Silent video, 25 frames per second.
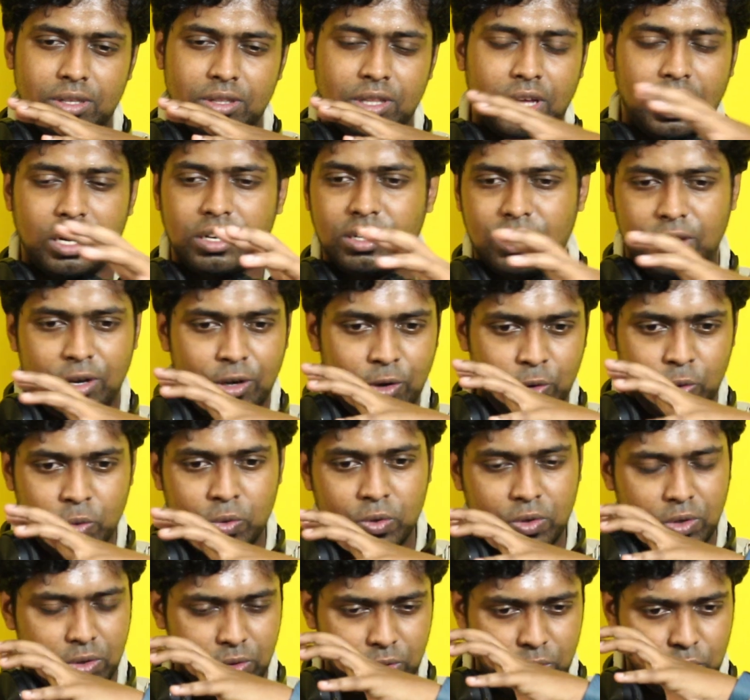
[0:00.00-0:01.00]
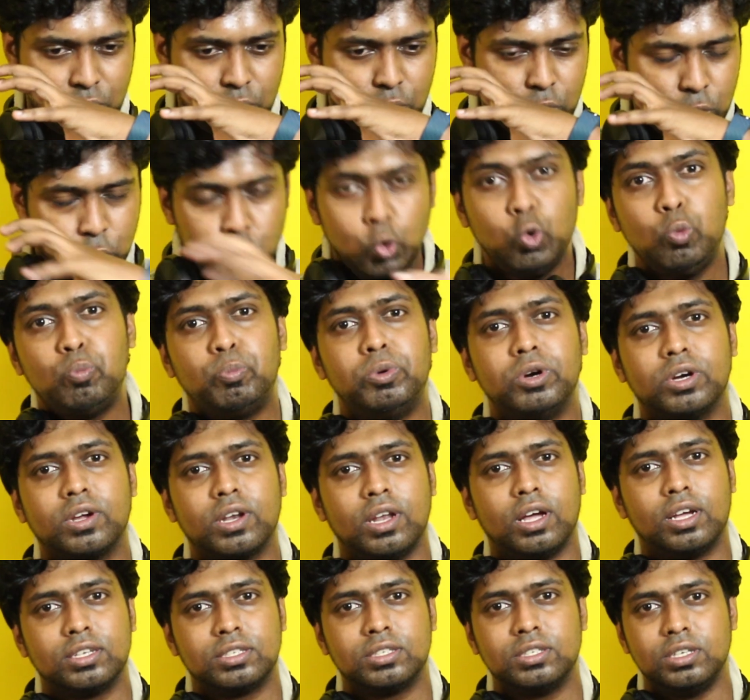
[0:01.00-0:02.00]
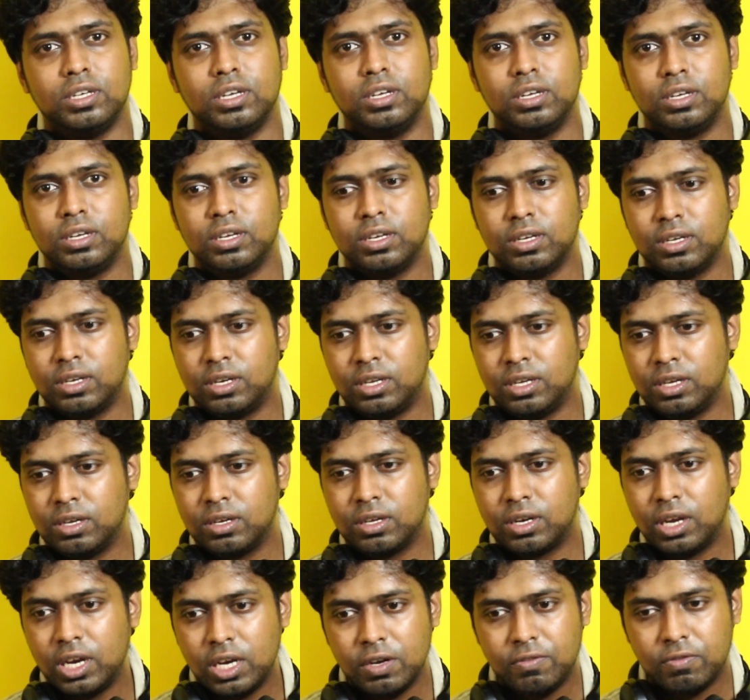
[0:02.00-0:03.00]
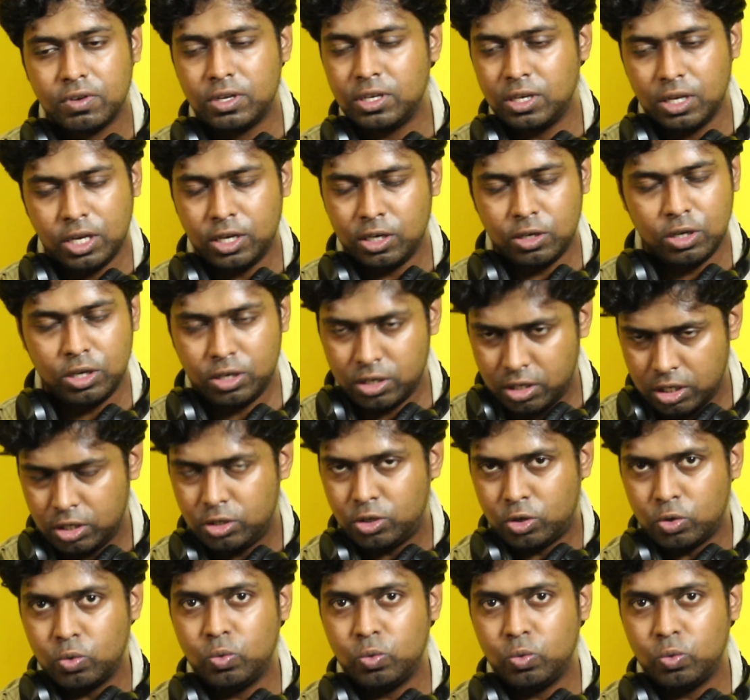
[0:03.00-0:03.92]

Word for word: that looked super classy, like right? It it, it